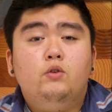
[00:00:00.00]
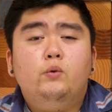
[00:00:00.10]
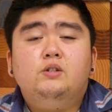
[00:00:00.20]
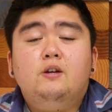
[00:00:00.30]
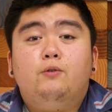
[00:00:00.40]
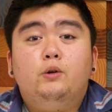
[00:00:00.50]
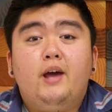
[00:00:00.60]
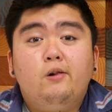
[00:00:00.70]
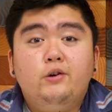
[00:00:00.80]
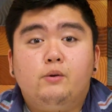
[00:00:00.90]
If you want to see a full
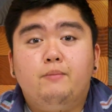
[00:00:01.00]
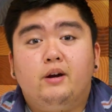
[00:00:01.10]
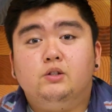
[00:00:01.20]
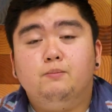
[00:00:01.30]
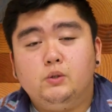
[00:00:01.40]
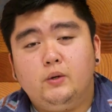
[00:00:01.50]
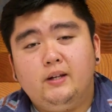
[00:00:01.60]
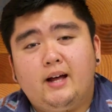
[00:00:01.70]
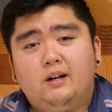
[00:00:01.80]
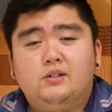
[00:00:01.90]
gallery comparison between
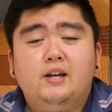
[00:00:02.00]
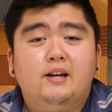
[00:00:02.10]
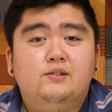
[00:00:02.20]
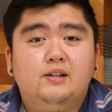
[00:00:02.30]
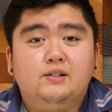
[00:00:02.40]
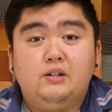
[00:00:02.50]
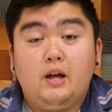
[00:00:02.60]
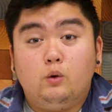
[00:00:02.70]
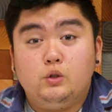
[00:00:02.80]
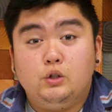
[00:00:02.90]
the Galaxy S6 and
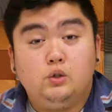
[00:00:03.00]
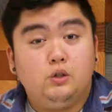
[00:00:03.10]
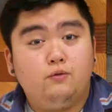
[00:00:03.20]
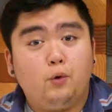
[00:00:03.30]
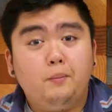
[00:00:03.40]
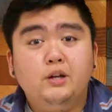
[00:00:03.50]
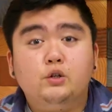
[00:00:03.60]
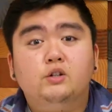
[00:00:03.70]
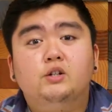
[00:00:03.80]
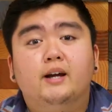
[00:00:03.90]
LG G4, make
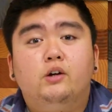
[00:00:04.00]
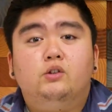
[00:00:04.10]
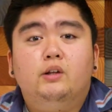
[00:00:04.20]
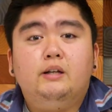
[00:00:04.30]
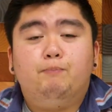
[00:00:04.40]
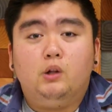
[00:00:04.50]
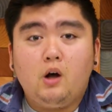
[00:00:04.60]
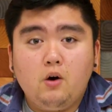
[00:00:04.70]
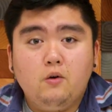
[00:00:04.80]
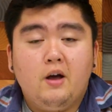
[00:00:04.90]
sure to check out the link
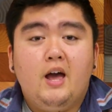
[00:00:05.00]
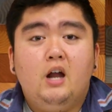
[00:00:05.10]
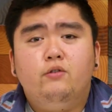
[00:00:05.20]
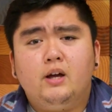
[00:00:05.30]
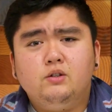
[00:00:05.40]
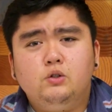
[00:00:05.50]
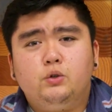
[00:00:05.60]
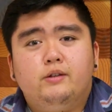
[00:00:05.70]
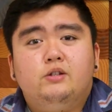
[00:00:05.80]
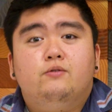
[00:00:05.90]
below. And if you guys
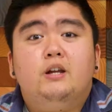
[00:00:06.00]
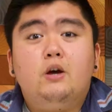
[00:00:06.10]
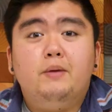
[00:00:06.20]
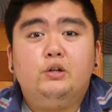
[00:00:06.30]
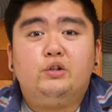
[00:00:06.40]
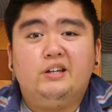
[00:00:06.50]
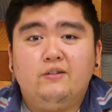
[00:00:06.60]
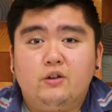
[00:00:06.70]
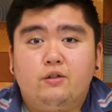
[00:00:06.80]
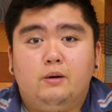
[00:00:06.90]
enjoy this video, make sure to
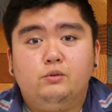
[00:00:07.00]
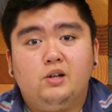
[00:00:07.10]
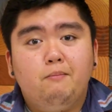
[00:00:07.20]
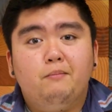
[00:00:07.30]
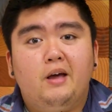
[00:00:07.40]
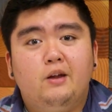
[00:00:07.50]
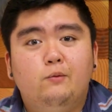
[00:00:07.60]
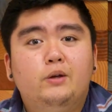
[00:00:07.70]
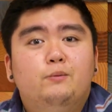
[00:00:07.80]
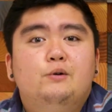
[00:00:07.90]
give it a thumbs up,
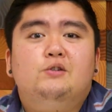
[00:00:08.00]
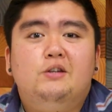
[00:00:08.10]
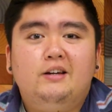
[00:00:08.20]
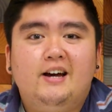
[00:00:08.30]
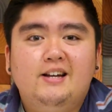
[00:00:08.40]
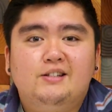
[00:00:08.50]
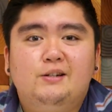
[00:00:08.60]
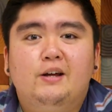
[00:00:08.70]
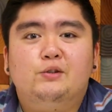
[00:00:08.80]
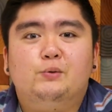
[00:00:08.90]
and we will see you guys in
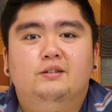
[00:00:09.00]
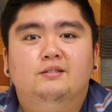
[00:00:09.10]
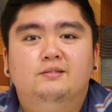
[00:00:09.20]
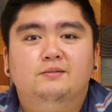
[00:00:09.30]
the next one.